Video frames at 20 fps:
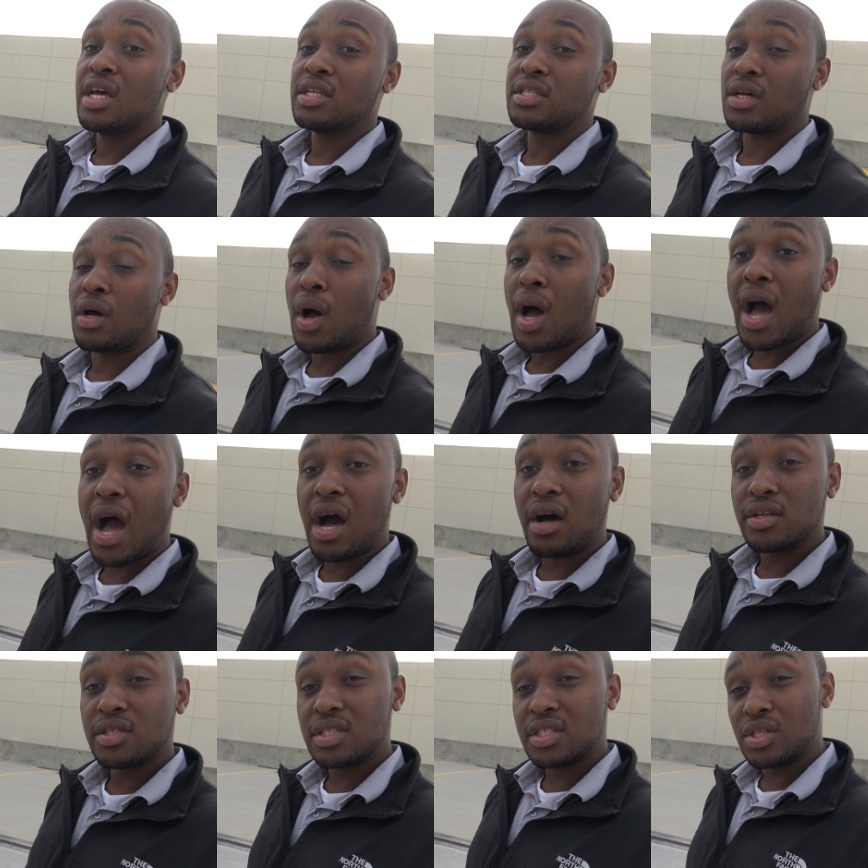so
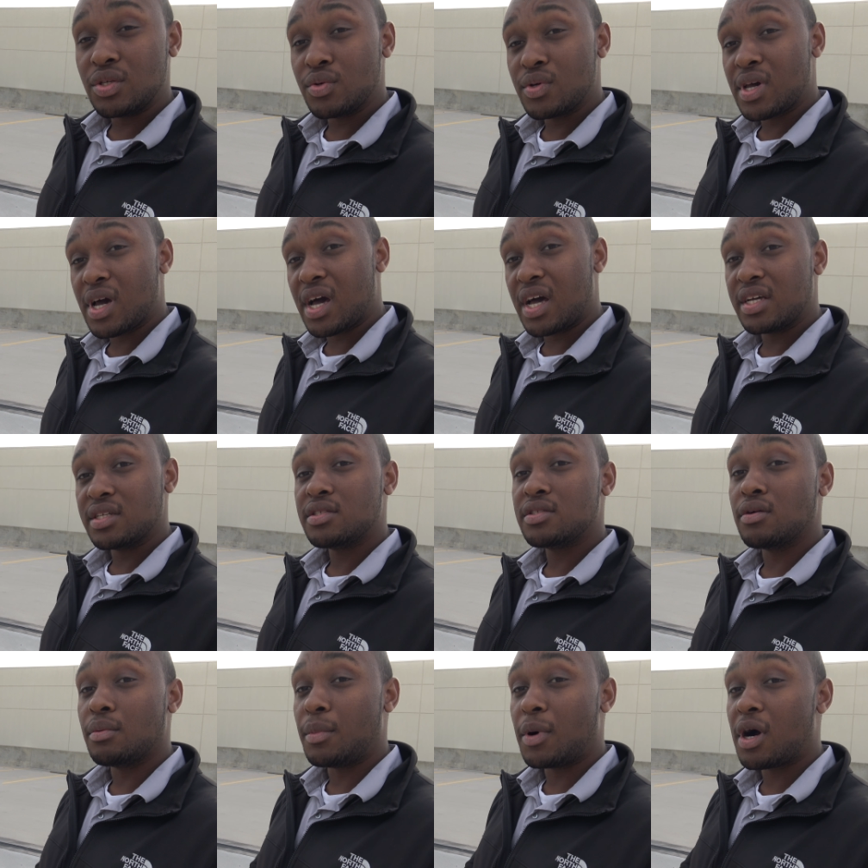I'll see you
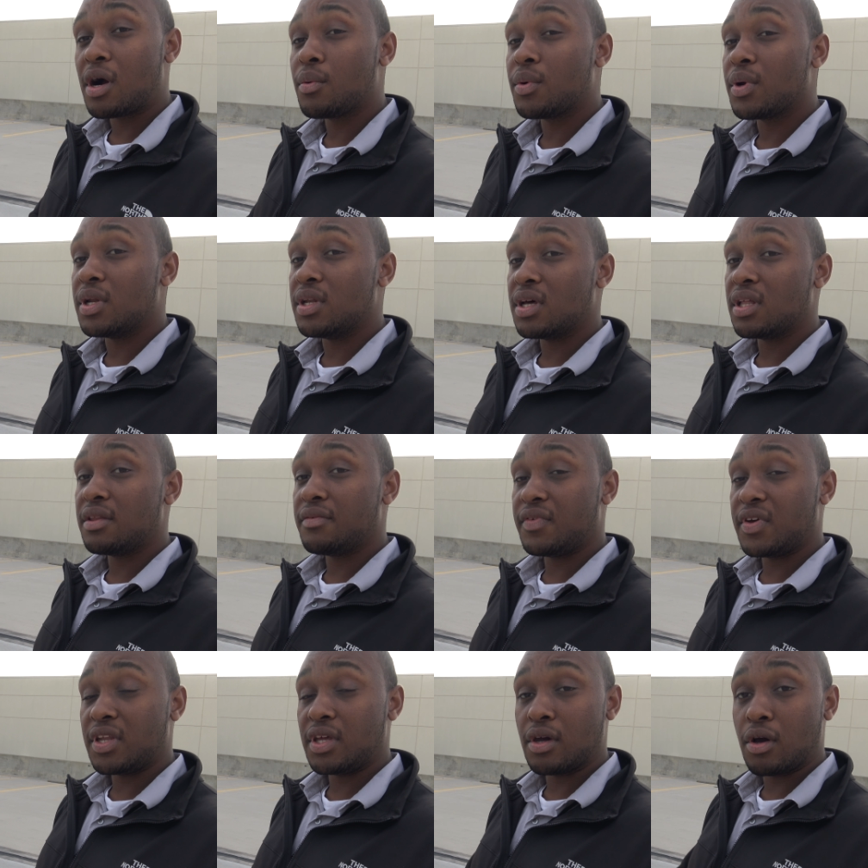guys tomorrow with another
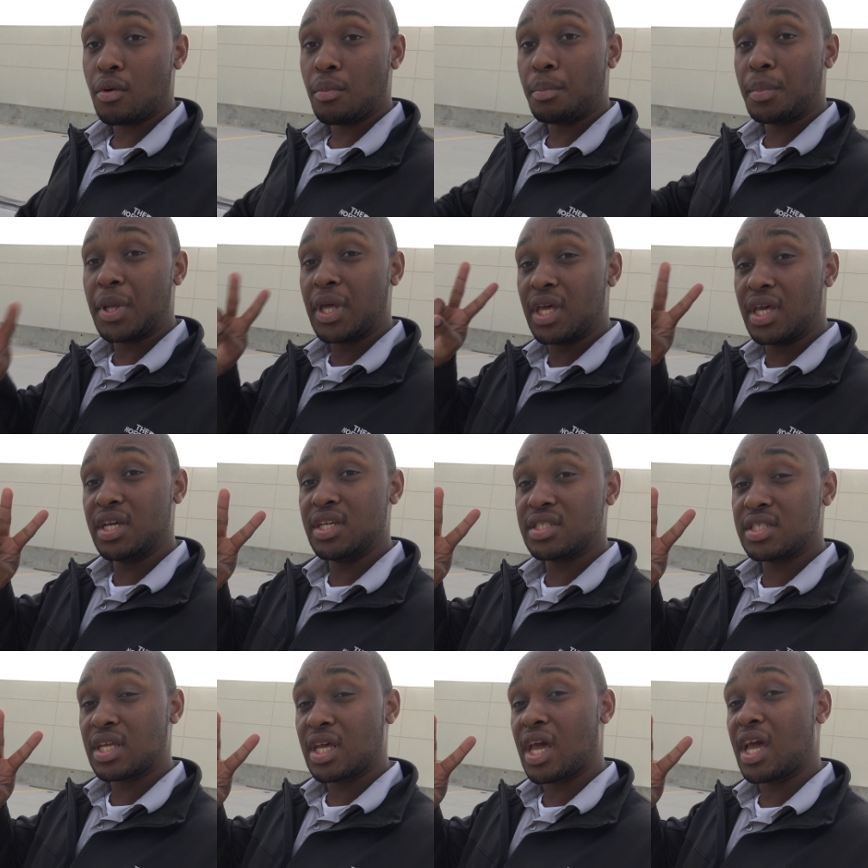video
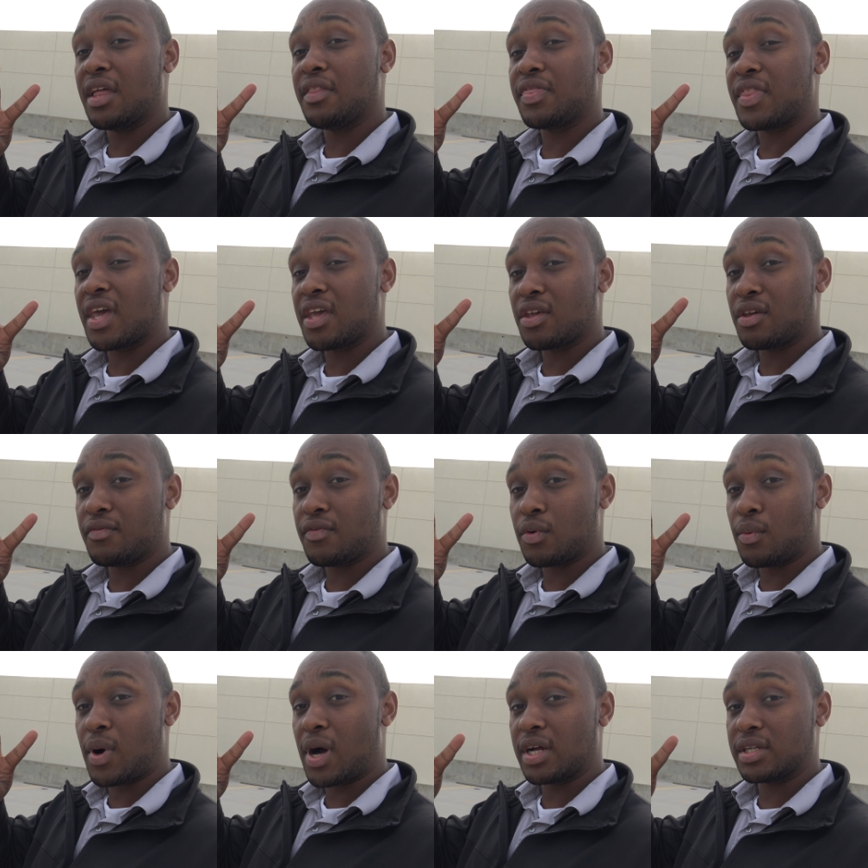peace and thank you
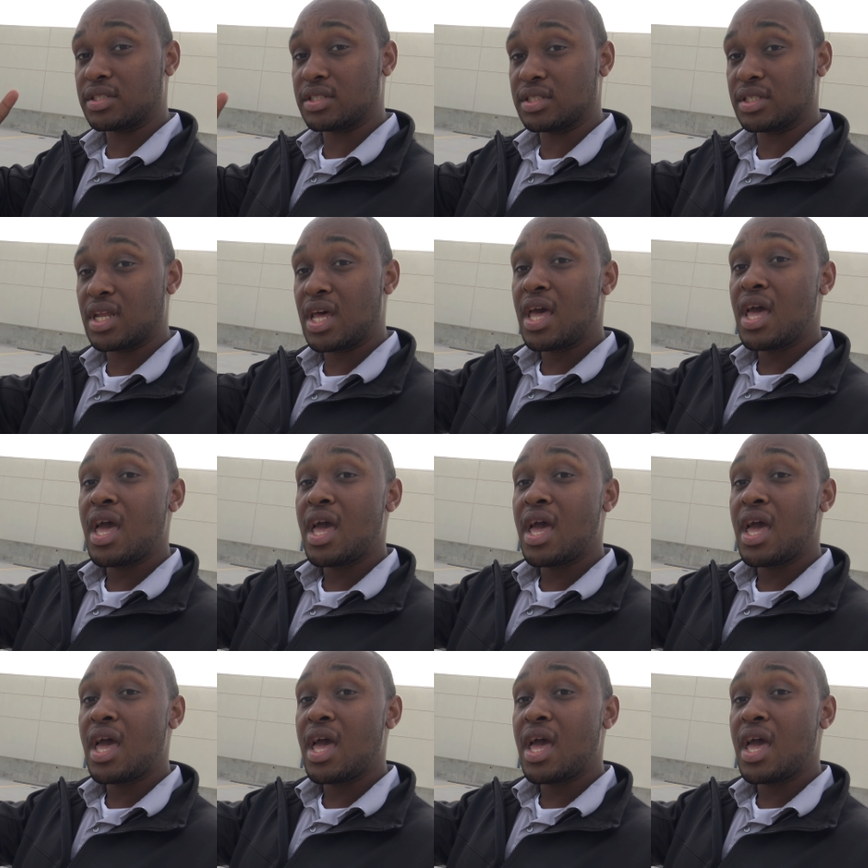for watching